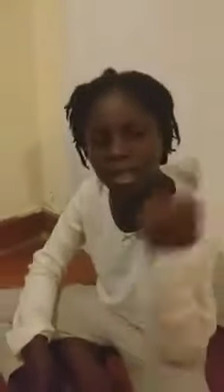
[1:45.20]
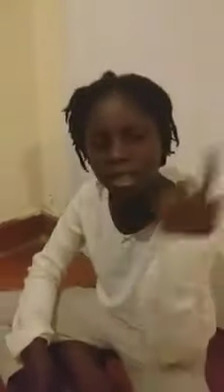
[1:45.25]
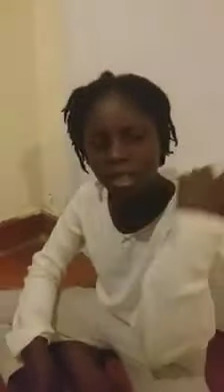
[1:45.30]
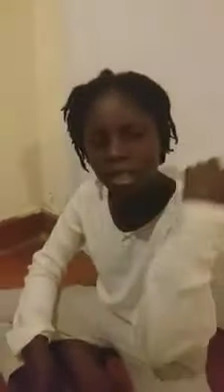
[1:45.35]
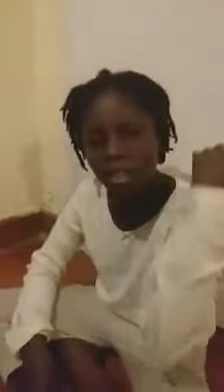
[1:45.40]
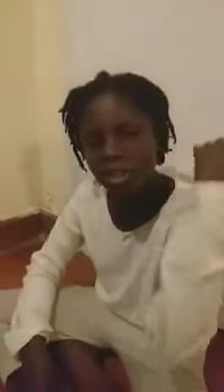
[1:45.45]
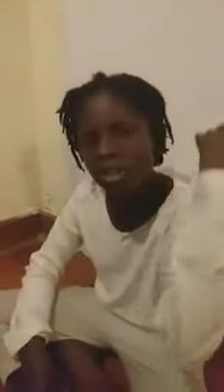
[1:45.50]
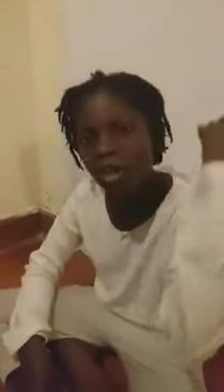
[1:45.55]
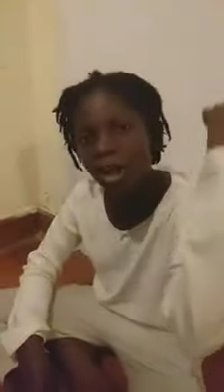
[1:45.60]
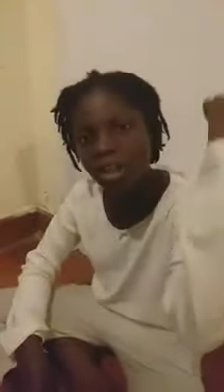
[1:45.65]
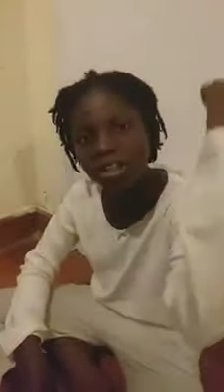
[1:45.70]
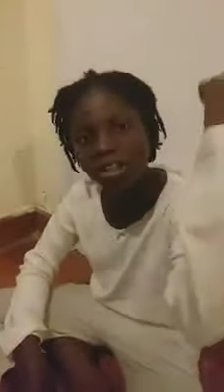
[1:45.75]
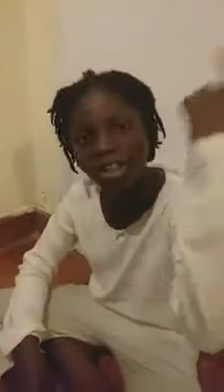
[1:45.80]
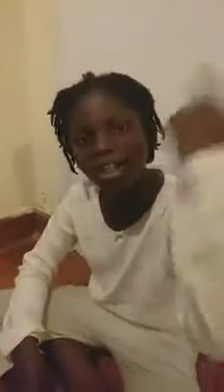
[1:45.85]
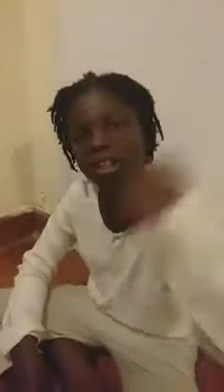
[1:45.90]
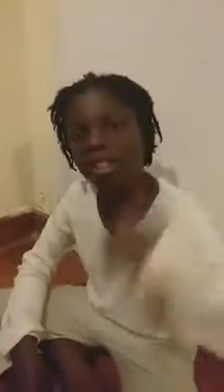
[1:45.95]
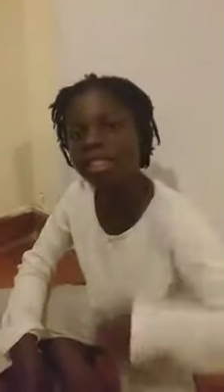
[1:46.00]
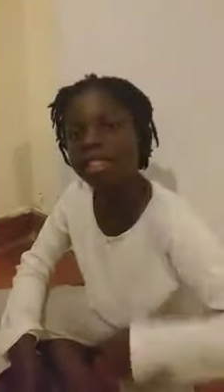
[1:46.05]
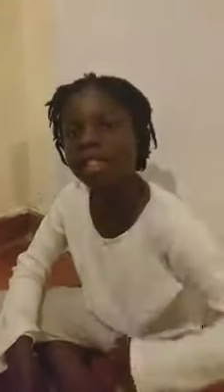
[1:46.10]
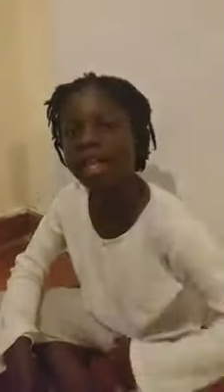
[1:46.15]
Let
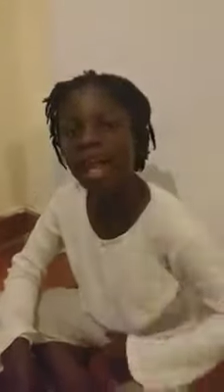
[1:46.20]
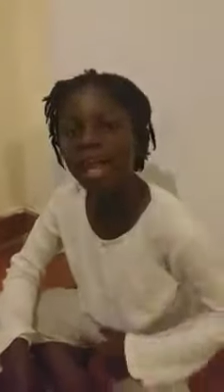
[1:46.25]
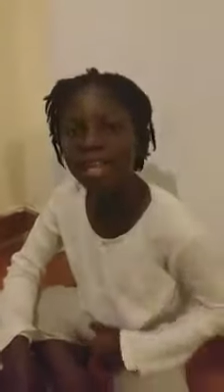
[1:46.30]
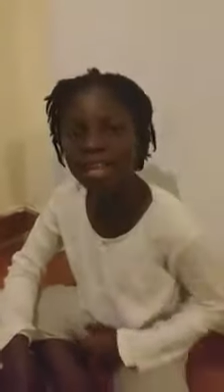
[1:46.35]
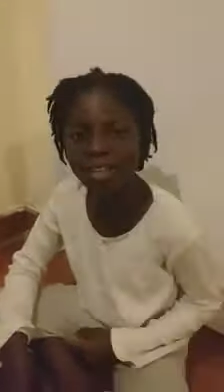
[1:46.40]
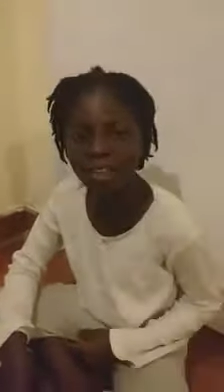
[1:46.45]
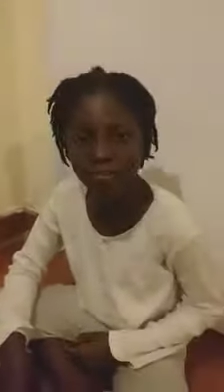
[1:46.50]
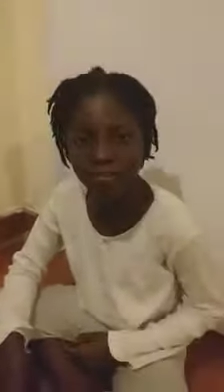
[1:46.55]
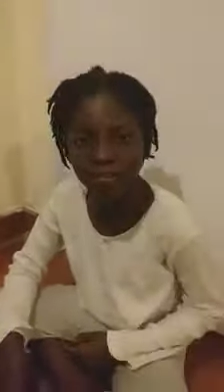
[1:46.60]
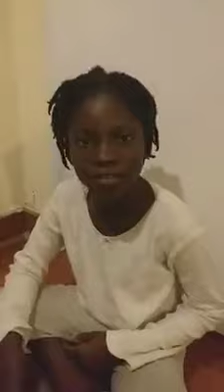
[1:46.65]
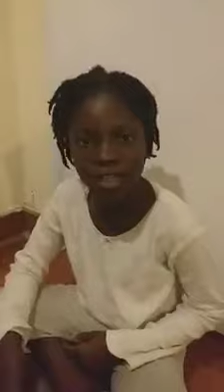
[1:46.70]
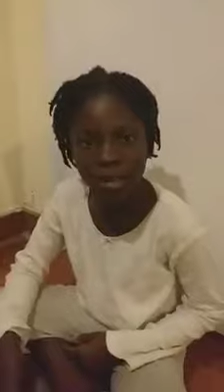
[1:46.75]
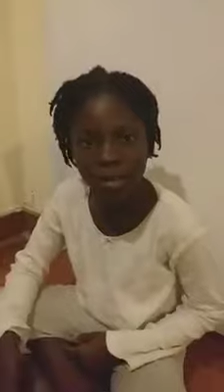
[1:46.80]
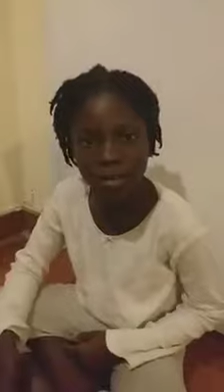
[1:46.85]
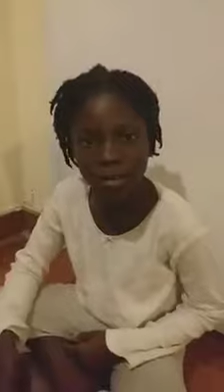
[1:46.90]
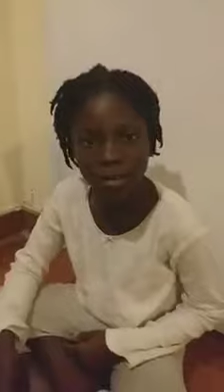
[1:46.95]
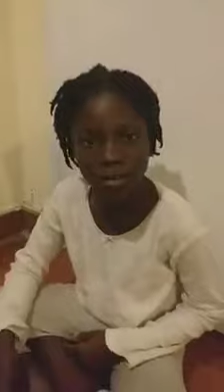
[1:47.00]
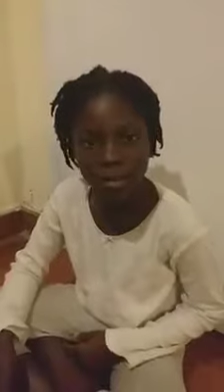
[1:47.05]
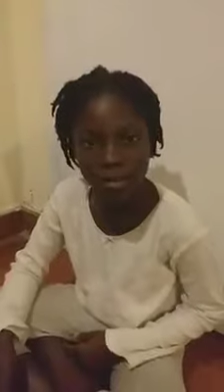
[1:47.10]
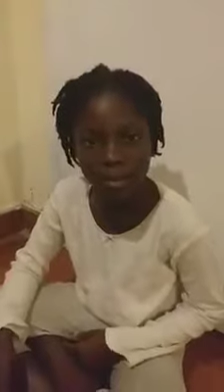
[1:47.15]
God in the sky give
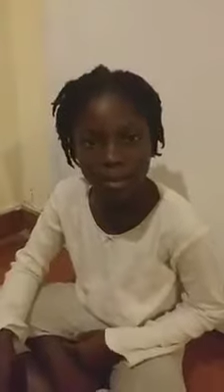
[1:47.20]
them.